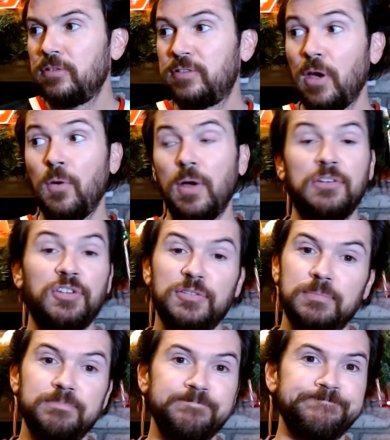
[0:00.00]
So it's
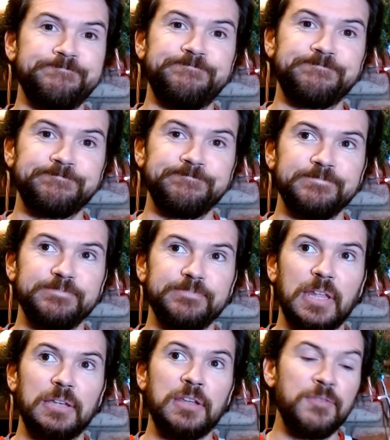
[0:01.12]
just
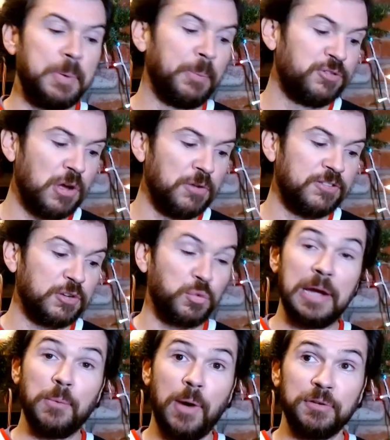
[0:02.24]
Donovan Peoples-Jones is a
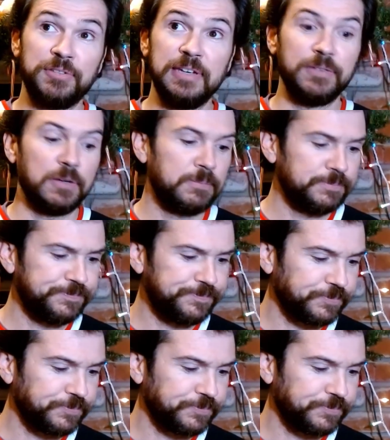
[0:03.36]
great wide receiver,